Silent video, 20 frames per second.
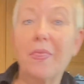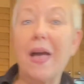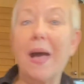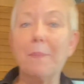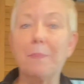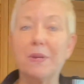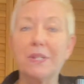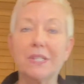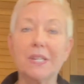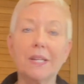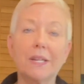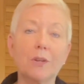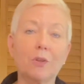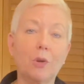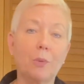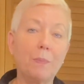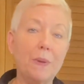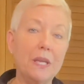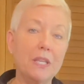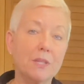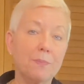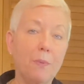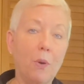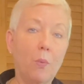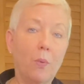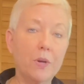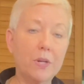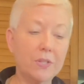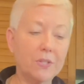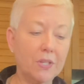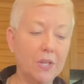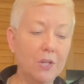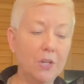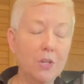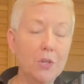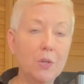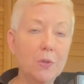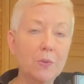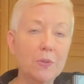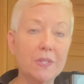that particular piece. But we're just going to
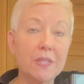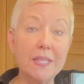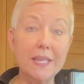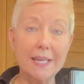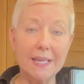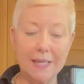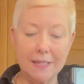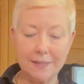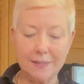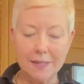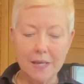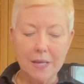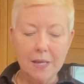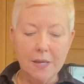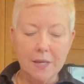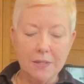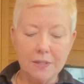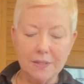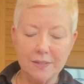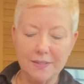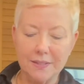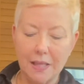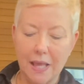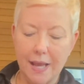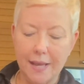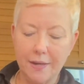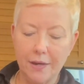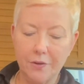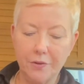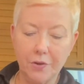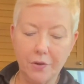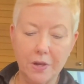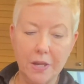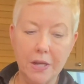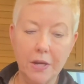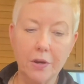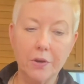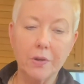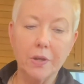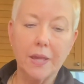use this to slide under
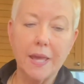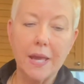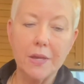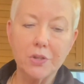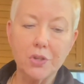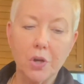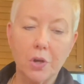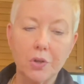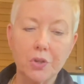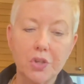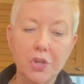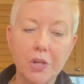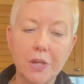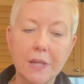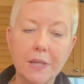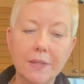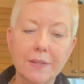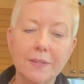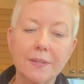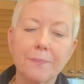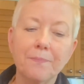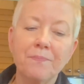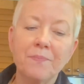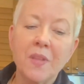here to catch our cheese.